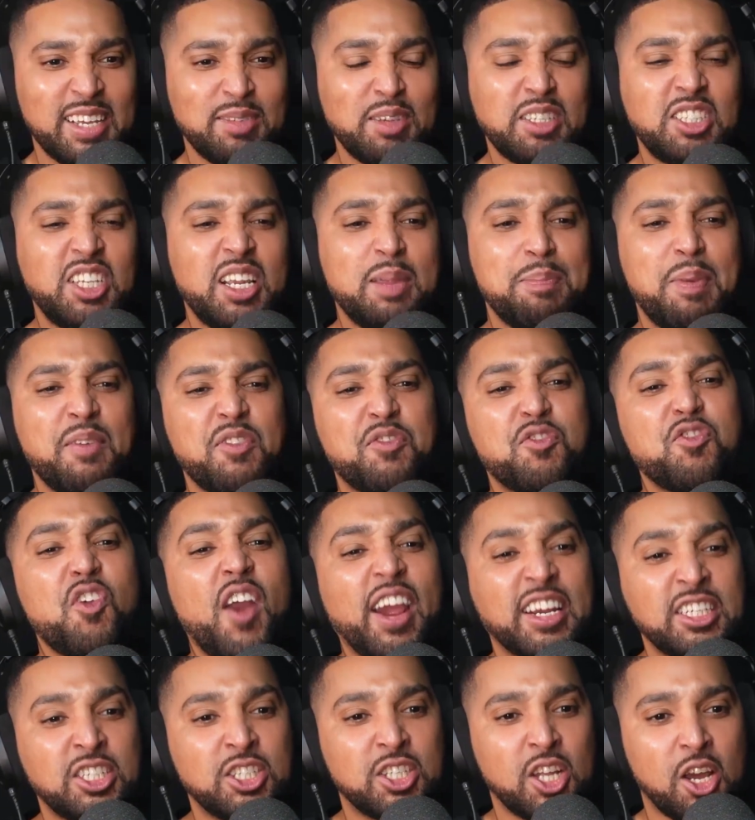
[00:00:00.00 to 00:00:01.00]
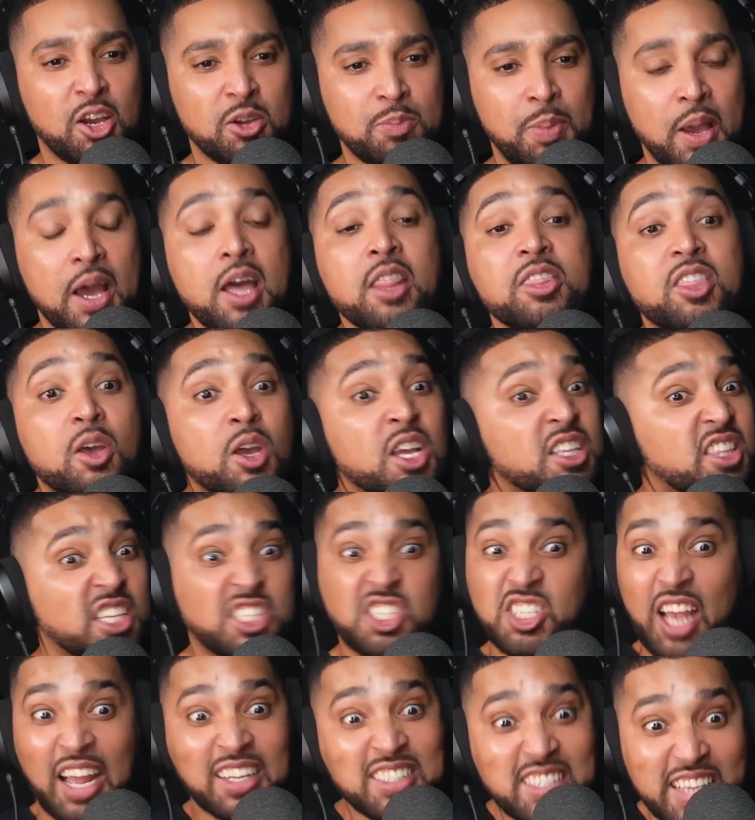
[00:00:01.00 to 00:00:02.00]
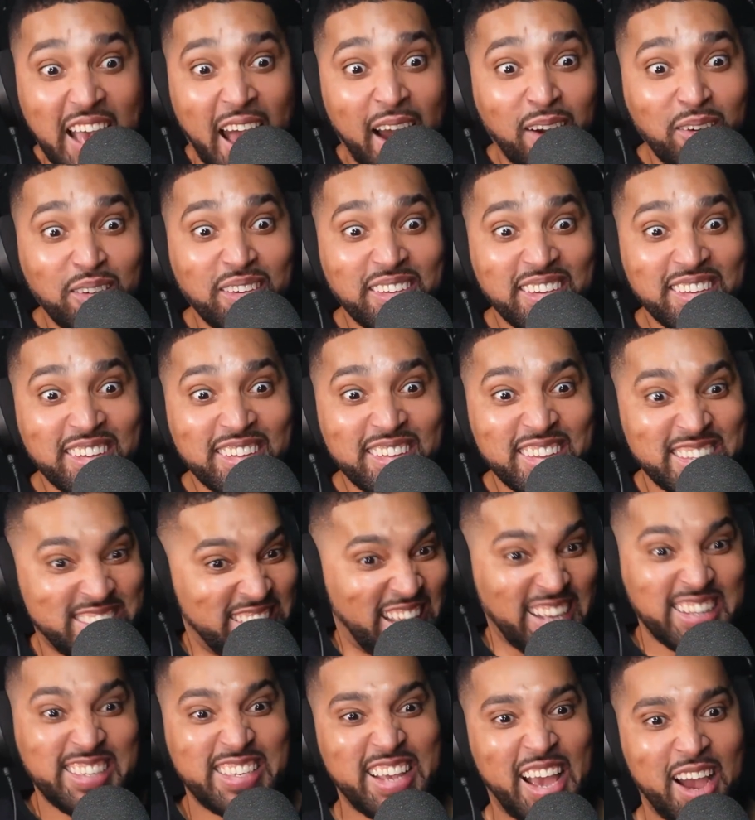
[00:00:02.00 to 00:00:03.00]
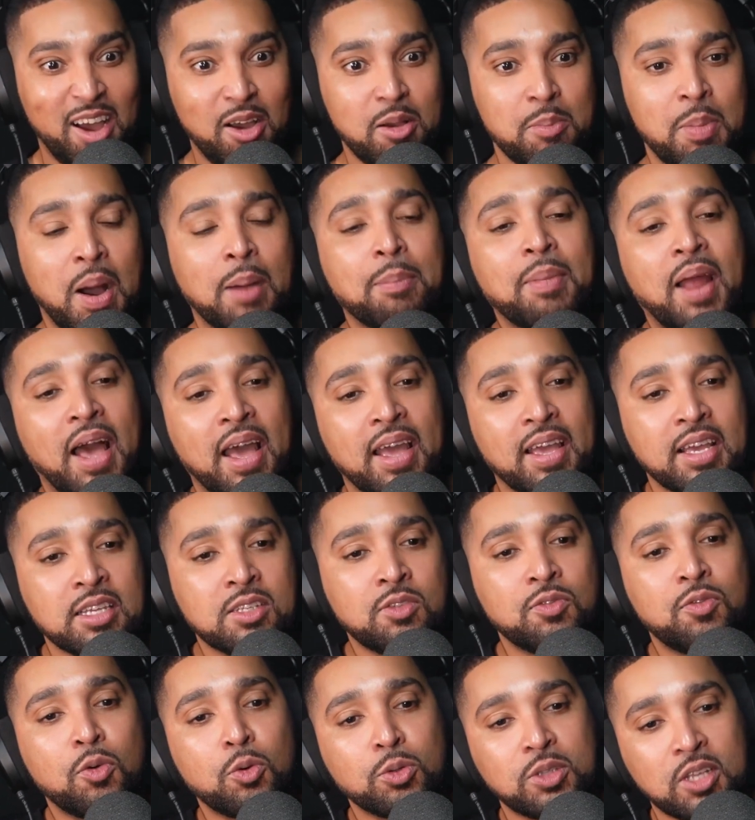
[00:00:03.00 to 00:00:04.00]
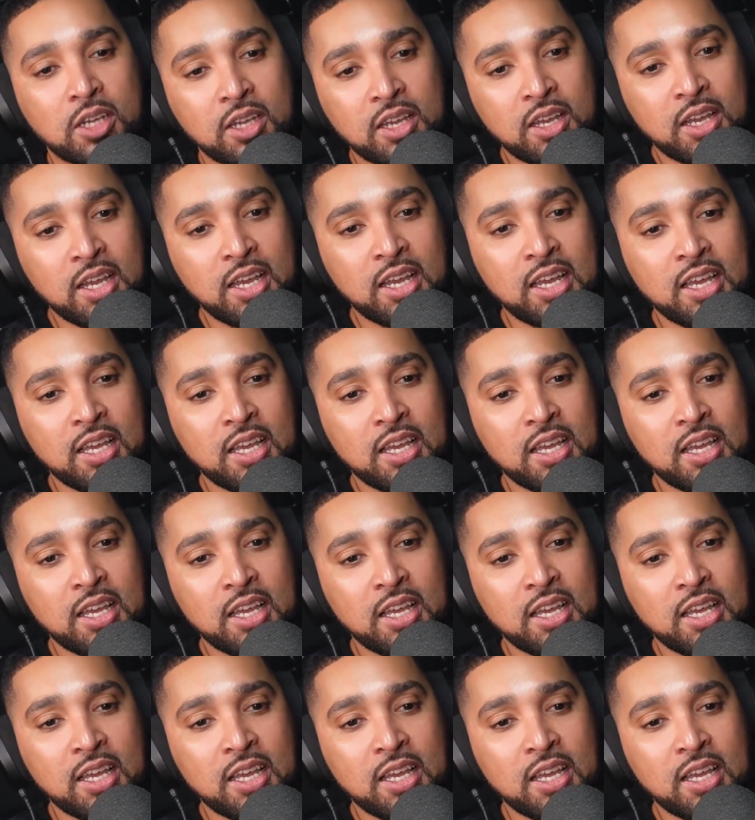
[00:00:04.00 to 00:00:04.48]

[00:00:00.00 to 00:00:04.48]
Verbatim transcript: bit chilly. Bit fresh though. But the, yeah. the sun's out. The yeah, sun's out, sun's but I'm like, out, it's four degrees. Freezing